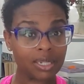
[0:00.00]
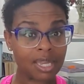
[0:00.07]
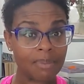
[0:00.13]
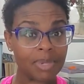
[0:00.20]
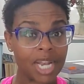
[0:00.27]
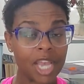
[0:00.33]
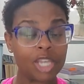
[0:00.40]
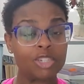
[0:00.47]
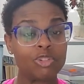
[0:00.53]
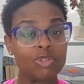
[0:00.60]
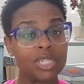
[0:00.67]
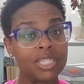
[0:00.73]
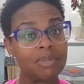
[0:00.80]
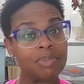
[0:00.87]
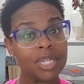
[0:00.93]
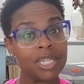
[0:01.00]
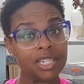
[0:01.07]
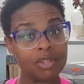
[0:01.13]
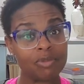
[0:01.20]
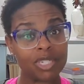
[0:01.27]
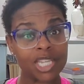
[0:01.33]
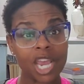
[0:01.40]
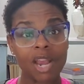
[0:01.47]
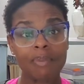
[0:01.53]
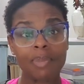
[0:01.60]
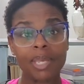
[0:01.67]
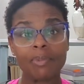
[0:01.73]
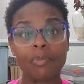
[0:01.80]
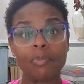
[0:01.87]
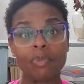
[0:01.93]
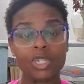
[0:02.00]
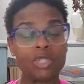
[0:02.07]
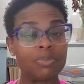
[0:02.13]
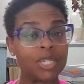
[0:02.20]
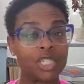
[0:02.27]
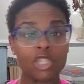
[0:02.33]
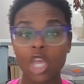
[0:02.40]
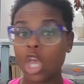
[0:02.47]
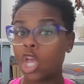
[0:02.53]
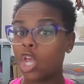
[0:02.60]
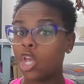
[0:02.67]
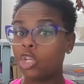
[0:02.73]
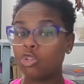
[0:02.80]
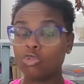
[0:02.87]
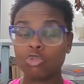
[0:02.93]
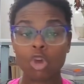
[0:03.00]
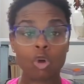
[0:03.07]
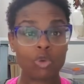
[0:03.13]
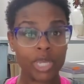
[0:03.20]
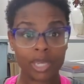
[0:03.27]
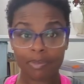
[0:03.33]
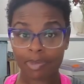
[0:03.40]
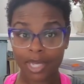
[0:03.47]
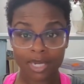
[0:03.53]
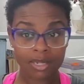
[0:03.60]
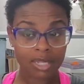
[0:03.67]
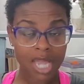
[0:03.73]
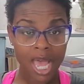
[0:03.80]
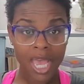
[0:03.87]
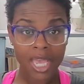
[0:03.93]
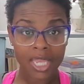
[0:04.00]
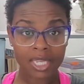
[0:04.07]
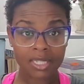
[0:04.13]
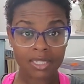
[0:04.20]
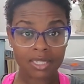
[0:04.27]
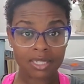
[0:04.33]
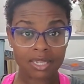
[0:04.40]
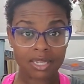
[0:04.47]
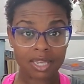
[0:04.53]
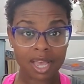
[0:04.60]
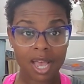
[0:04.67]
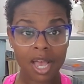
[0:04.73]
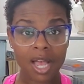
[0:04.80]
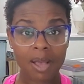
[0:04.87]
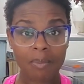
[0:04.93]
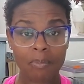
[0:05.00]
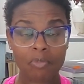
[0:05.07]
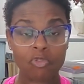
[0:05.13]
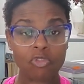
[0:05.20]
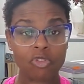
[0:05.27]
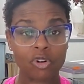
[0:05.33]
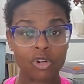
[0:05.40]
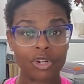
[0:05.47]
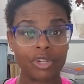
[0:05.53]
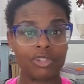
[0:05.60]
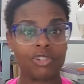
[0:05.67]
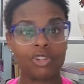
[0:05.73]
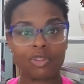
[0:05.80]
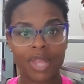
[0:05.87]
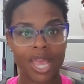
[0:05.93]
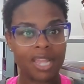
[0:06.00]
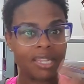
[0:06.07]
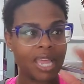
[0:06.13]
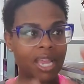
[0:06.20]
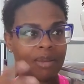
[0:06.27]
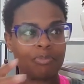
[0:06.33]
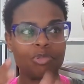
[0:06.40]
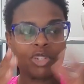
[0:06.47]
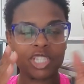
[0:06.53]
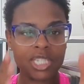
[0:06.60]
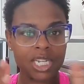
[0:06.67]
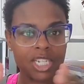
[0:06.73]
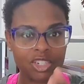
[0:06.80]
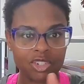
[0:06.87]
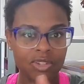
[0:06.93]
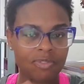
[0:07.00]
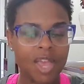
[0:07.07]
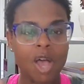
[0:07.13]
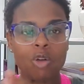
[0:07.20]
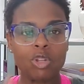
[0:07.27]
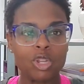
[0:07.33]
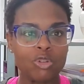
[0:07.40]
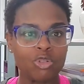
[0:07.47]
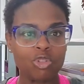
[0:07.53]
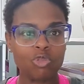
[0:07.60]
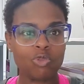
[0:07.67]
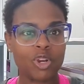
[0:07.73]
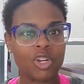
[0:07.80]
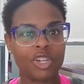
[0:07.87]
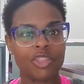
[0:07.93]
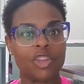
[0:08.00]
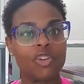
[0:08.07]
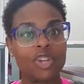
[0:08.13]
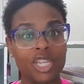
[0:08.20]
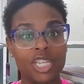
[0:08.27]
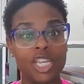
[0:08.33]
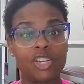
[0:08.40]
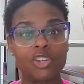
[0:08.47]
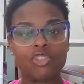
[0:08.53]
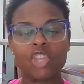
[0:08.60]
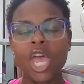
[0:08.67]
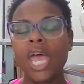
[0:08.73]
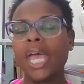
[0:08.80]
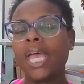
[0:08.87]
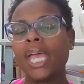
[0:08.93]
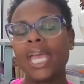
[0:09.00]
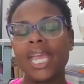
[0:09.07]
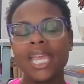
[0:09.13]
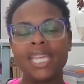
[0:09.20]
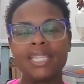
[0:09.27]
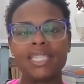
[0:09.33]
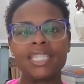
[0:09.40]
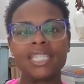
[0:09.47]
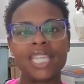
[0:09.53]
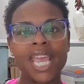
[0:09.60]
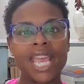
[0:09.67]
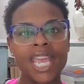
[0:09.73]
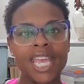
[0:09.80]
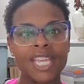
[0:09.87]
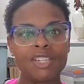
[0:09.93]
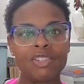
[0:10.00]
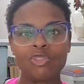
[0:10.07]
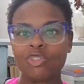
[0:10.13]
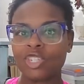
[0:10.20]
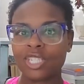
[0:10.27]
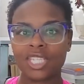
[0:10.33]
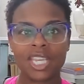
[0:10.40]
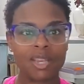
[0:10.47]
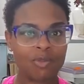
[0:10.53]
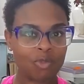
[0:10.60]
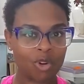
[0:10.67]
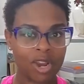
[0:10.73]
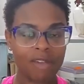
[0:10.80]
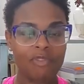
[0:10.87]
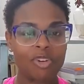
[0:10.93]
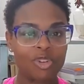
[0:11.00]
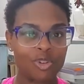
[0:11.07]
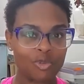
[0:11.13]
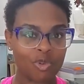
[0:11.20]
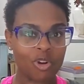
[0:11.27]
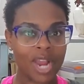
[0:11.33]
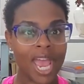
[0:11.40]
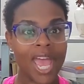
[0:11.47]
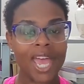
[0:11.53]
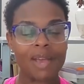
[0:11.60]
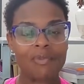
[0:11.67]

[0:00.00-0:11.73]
I mean, I could do disability retirement, which means you don't get penalized for, that like percentage of how close you were to 30 years. Instead, you just get wherever you were at.